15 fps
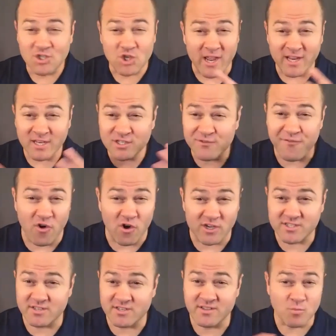change
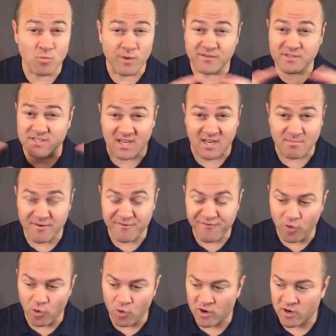faster than we've seen
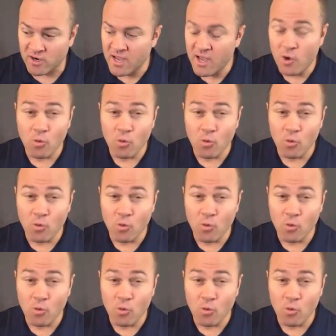before,